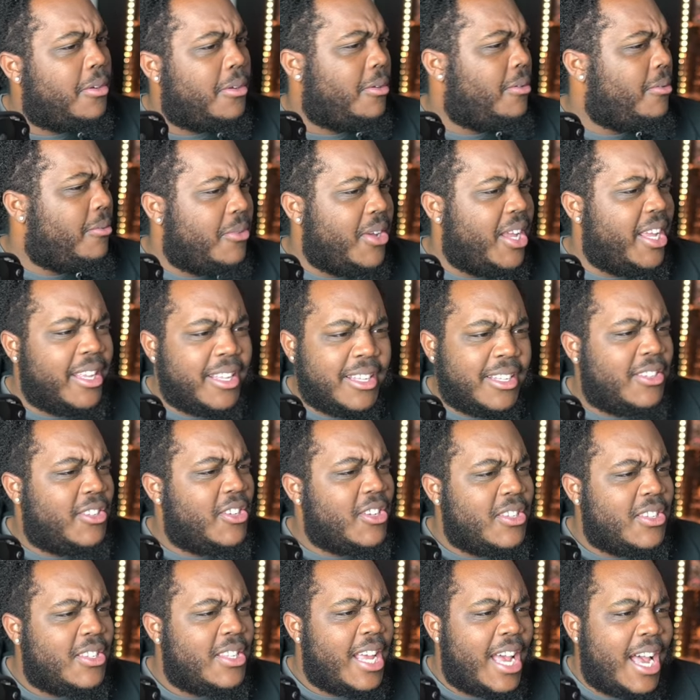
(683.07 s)
Wait,
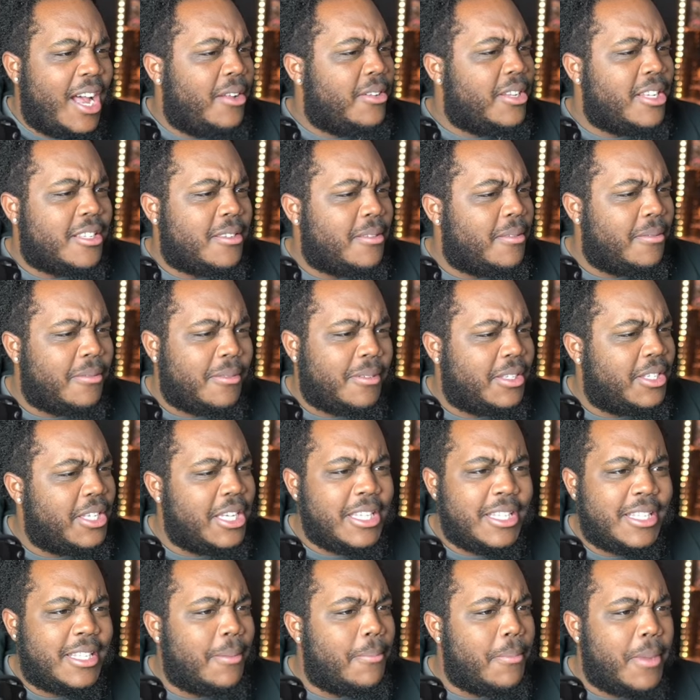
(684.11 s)
she's the eldest.
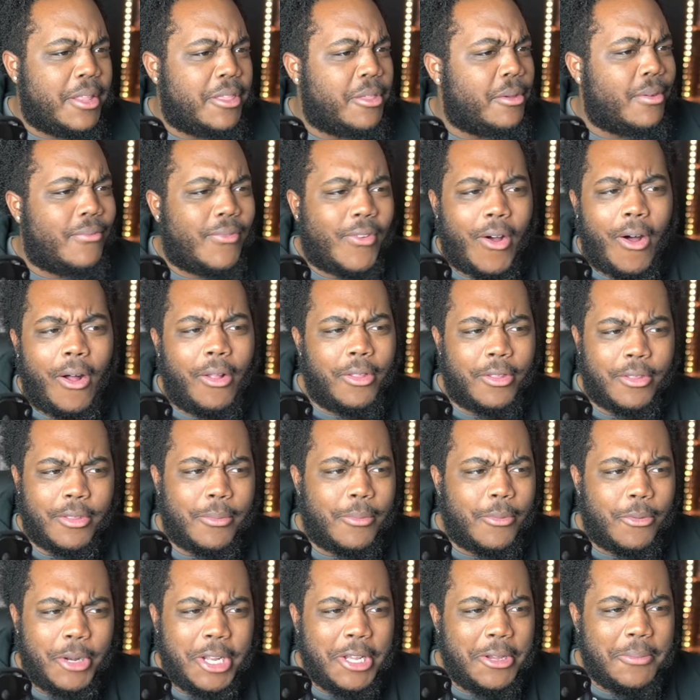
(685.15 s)
She's the mother of all.
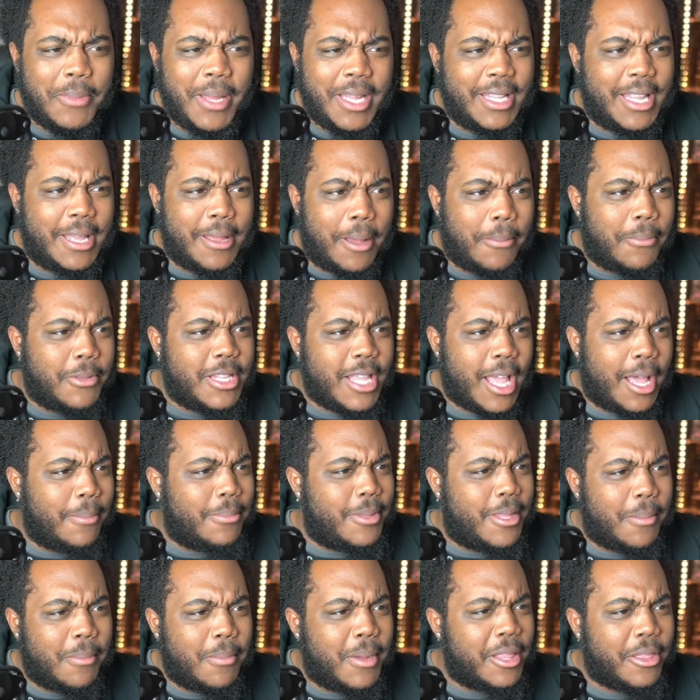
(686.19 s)
What do you mean, the, the,
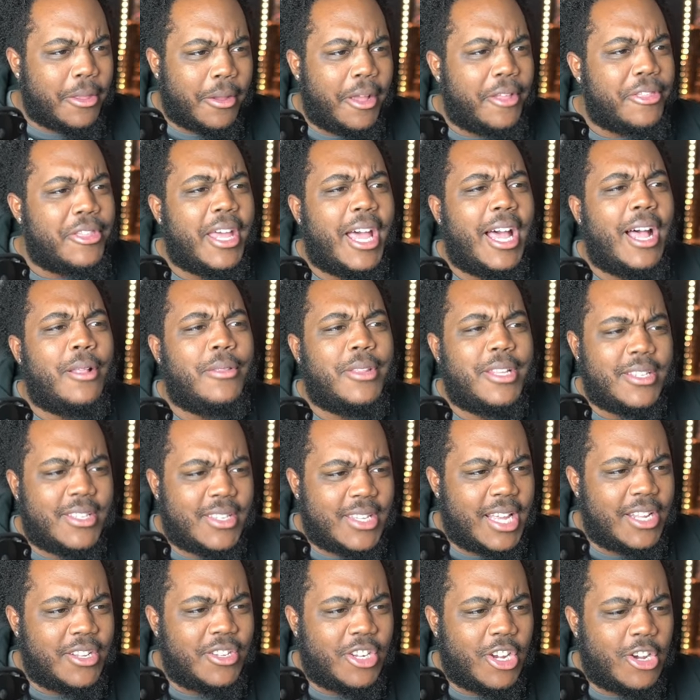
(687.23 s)
the mother of the eldest
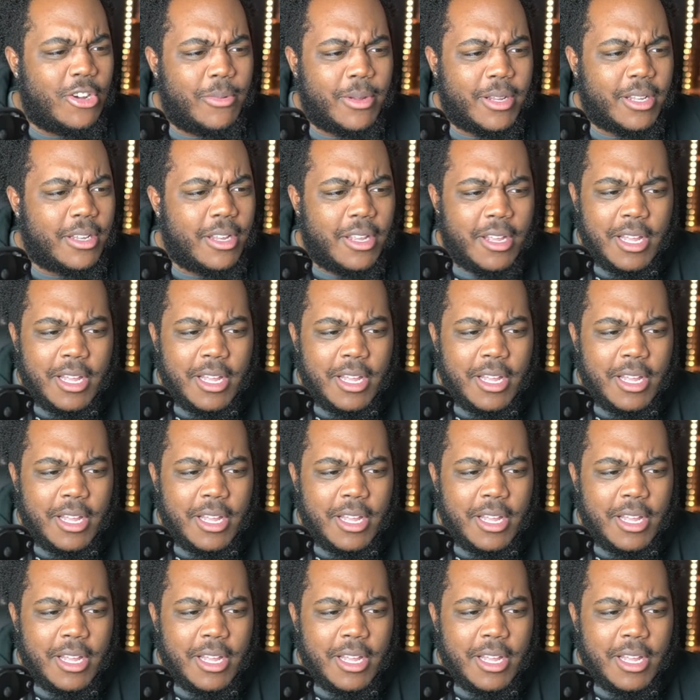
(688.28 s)
son, Jobin?